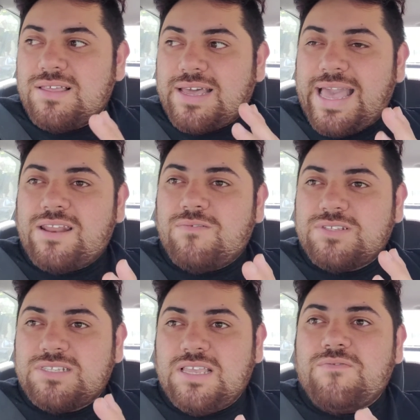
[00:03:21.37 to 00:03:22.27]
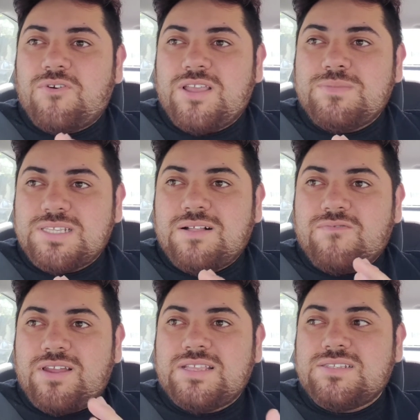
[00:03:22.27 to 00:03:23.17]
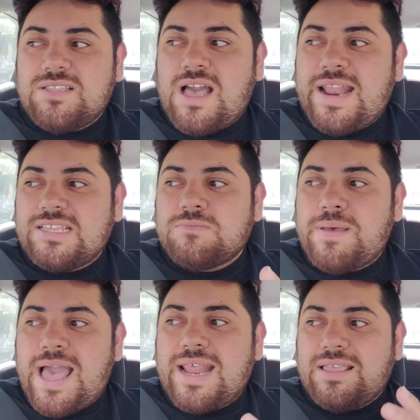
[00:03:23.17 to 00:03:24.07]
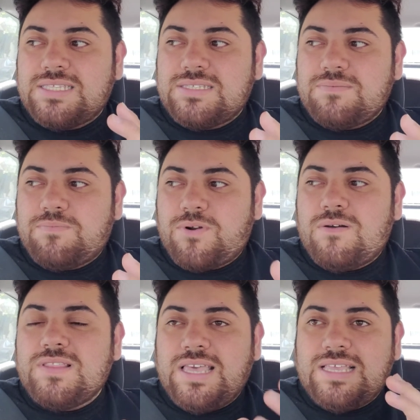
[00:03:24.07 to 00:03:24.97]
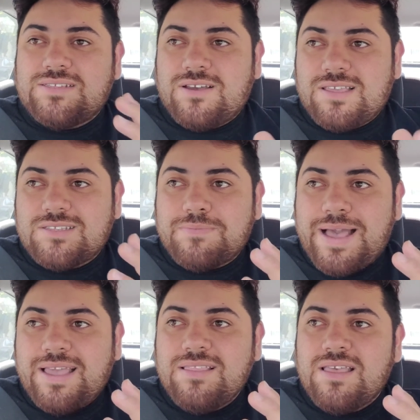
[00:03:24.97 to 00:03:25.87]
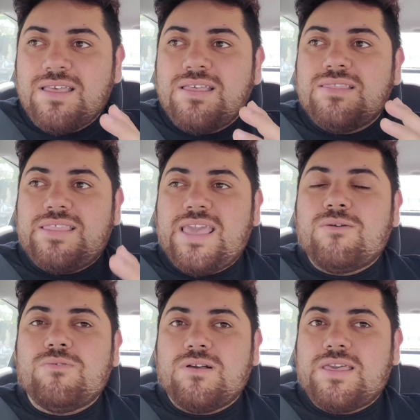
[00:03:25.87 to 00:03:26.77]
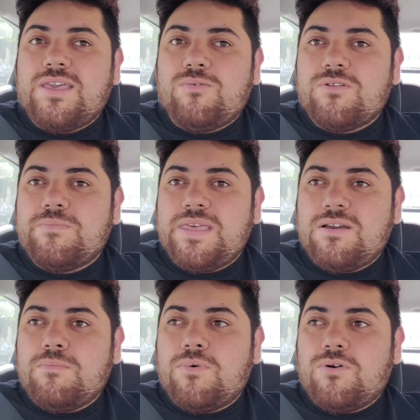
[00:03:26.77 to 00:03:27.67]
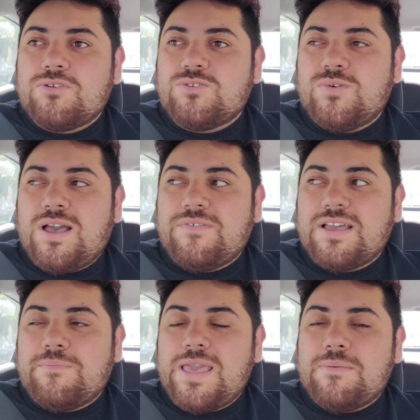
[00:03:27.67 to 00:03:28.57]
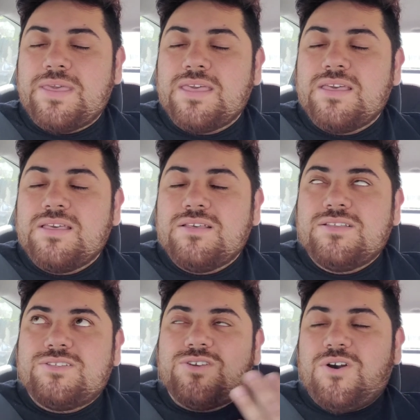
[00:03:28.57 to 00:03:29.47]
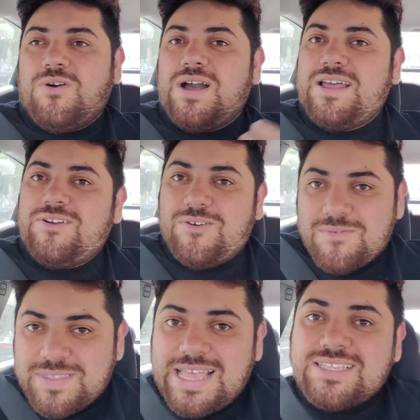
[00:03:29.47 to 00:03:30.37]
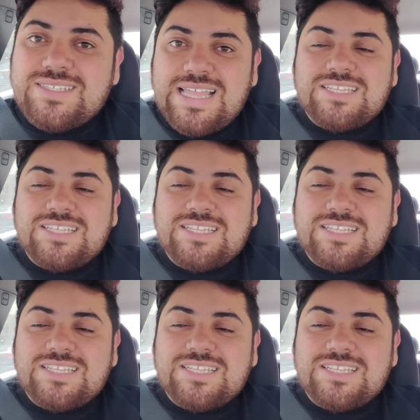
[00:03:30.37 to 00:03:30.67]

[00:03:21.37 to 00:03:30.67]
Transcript: kind of see for himself that is not as bad as probably is on his mind, then he will be on board to having a baby. So I don't know. That's